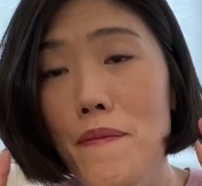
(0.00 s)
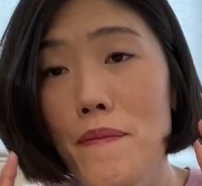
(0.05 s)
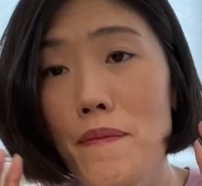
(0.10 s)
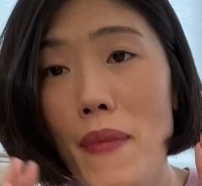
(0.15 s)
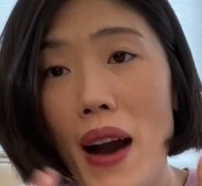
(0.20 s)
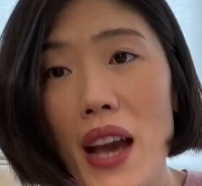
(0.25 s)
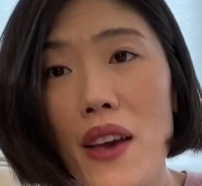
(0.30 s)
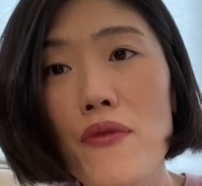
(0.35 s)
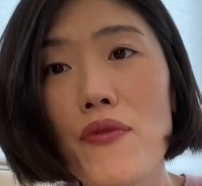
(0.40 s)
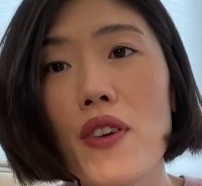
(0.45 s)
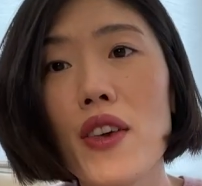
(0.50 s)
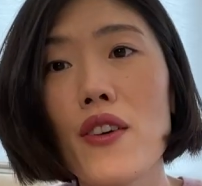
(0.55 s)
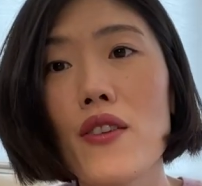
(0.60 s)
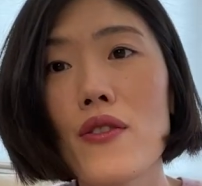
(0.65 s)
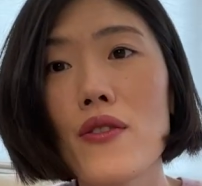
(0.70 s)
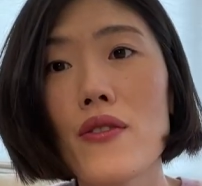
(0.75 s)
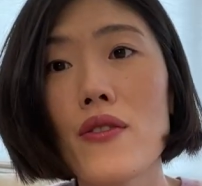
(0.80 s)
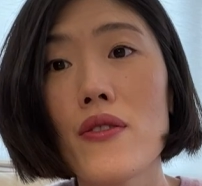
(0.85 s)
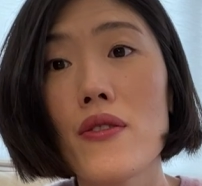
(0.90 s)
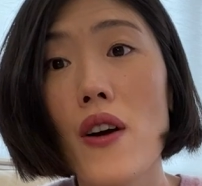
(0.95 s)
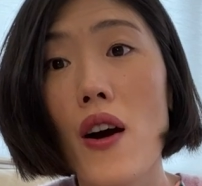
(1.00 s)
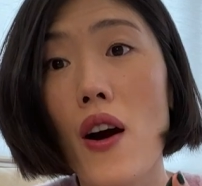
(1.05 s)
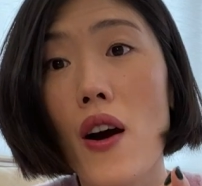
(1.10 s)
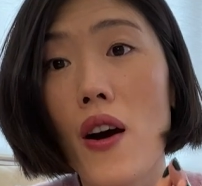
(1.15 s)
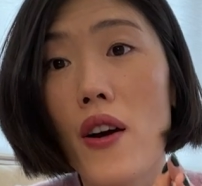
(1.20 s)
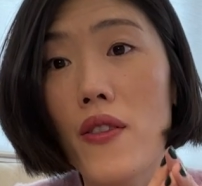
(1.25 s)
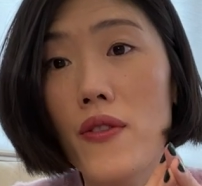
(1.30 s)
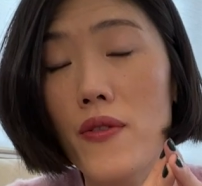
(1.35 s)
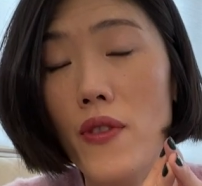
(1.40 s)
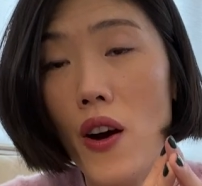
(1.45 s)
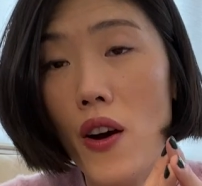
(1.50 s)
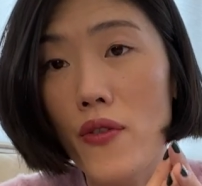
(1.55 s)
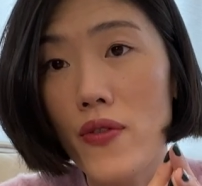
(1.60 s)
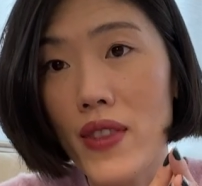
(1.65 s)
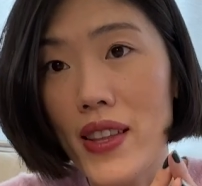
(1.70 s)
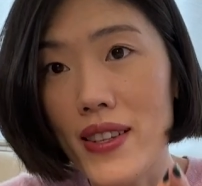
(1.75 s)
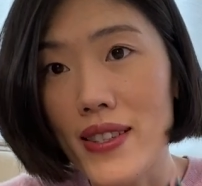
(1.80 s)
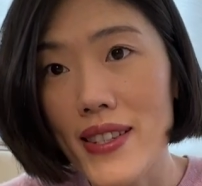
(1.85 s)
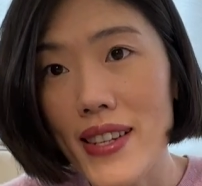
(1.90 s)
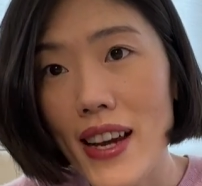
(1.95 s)
My view on
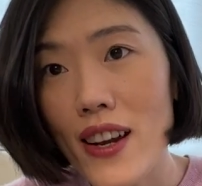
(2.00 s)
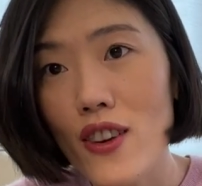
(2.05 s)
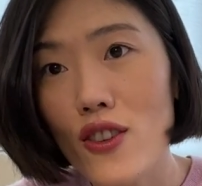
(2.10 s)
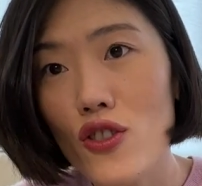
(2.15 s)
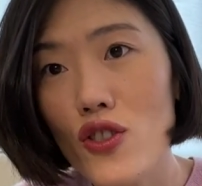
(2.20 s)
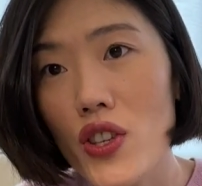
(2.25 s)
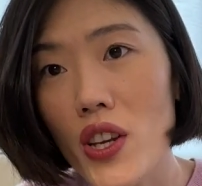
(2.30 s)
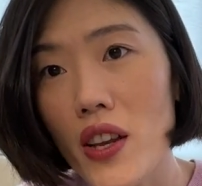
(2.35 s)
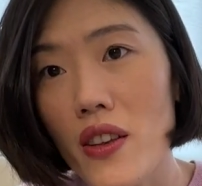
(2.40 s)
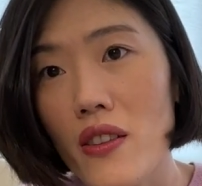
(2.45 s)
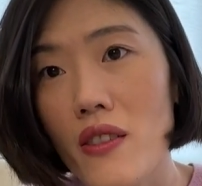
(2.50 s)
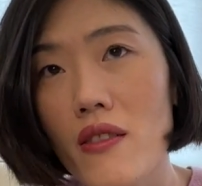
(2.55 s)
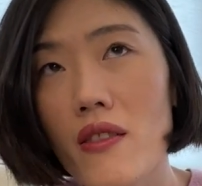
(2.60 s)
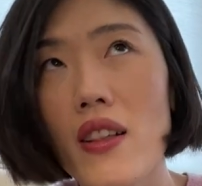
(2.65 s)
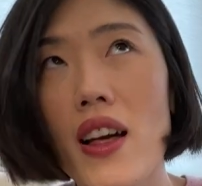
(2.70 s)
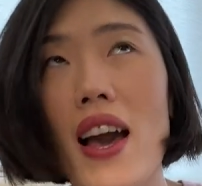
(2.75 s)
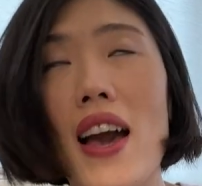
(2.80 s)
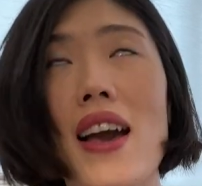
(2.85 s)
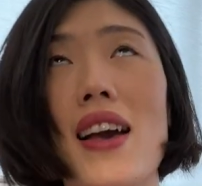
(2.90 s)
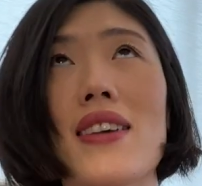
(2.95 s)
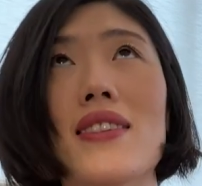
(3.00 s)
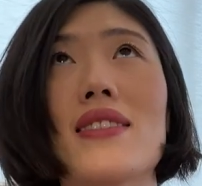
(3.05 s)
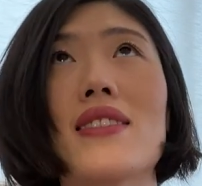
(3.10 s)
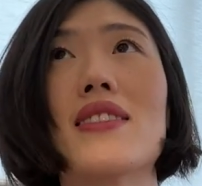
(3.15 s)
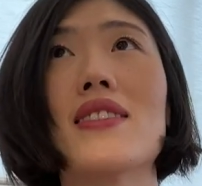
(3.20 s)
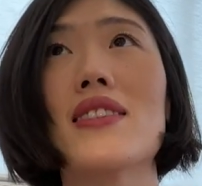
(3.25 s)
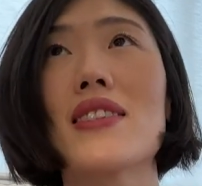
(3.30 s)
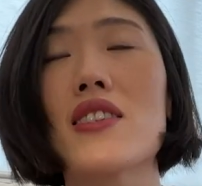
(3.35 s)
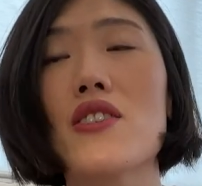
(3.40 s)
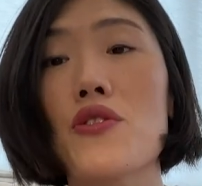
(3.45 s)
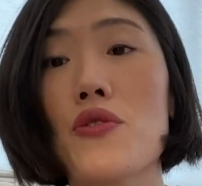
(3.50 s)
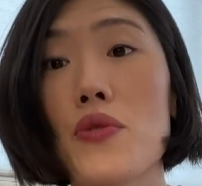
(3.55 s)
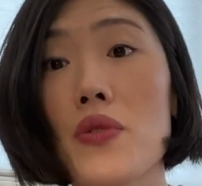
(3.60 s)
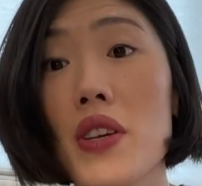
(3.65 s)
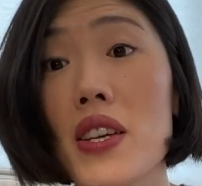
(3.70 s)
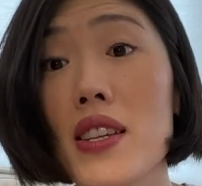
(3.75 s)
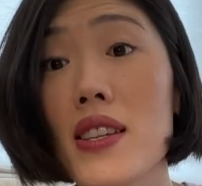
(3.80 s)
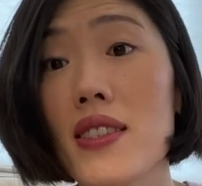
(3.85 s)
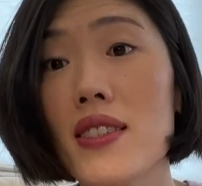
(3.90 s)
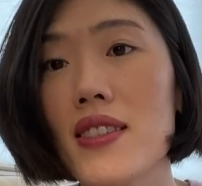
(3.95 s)
the second channel has
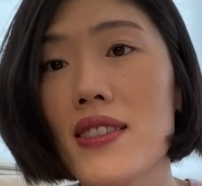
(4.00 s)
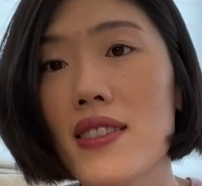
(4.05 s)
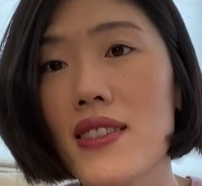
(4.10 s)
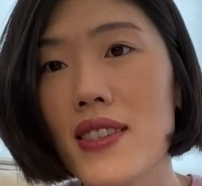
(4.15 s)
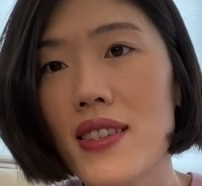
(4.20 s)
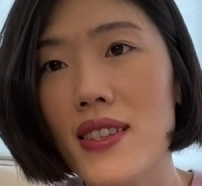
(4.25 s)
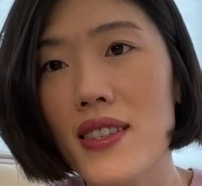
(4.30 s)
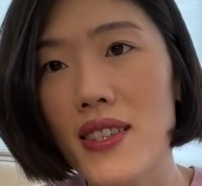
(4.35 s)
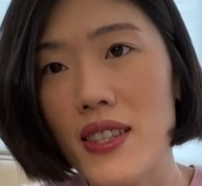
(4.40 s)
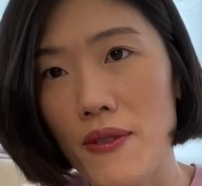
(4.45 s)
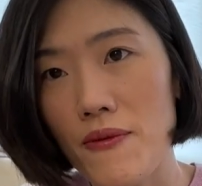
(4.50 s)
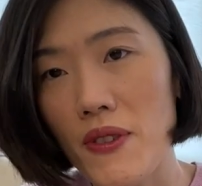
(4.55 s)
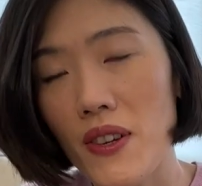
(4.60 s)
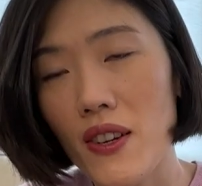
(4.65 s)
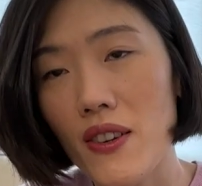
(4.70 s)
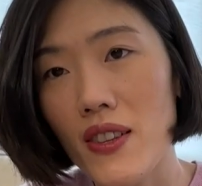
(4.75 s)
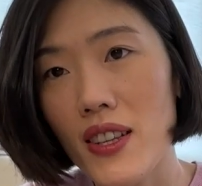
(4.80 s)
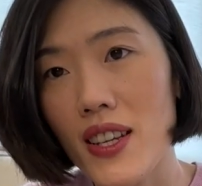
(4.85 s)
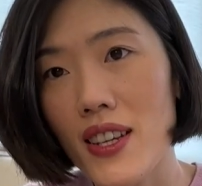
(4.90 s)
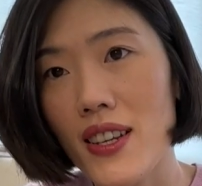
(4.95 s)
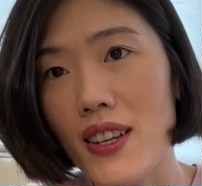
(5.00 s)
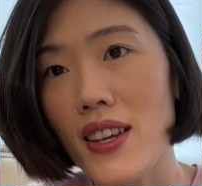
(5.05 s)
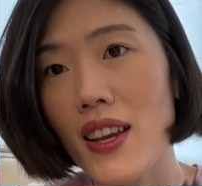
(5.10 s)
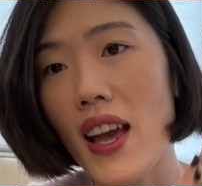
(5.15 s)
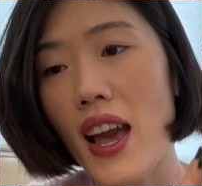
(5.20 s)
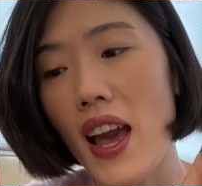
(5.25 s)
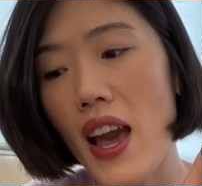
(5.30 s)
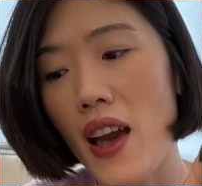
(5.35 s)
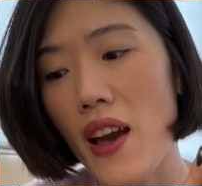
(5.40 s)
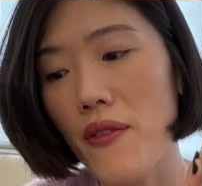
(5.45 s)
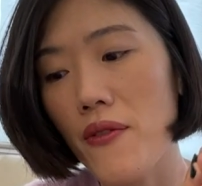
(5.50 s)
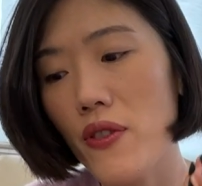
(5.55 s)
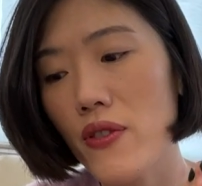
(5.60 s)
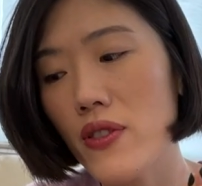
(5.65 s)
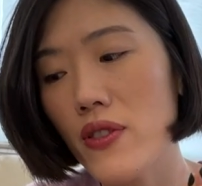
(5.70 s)
decreased significantly ever